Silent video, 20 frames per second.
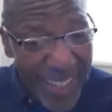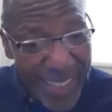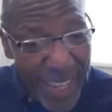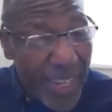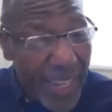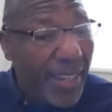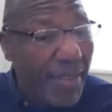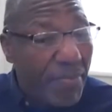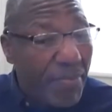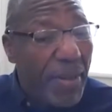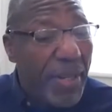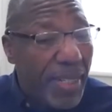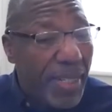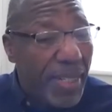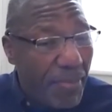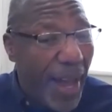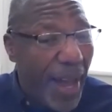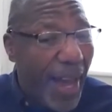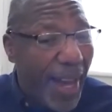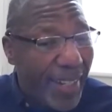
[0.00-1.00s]
They could push
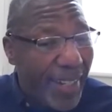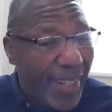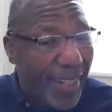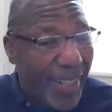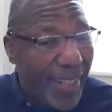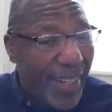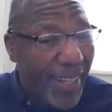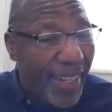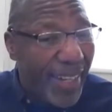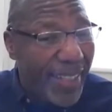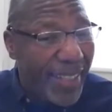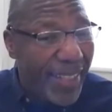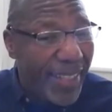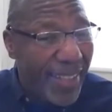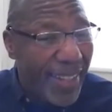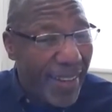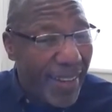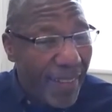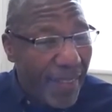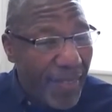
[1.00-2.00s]
back
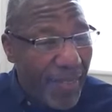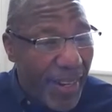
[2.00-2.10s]
against